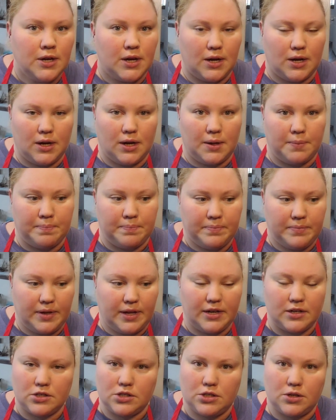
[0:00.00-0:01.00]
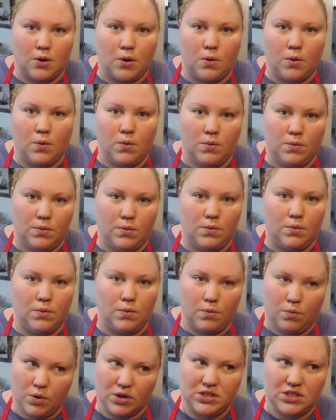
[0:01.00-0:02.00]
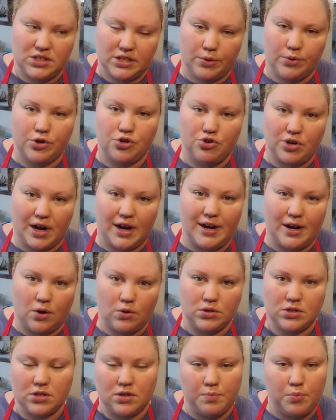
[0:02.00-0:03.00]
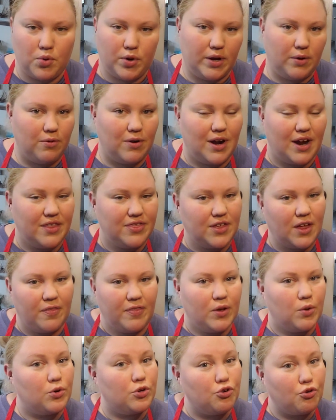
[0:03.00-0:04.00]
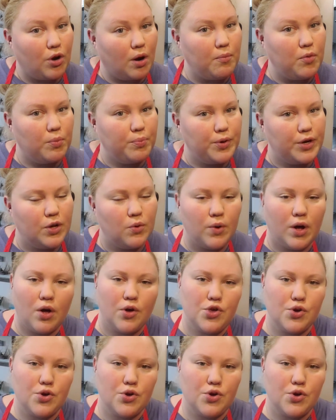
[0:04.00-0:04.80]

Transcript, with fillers: Um, and so once they were dried out to the point where I thought they would crumble pretty well,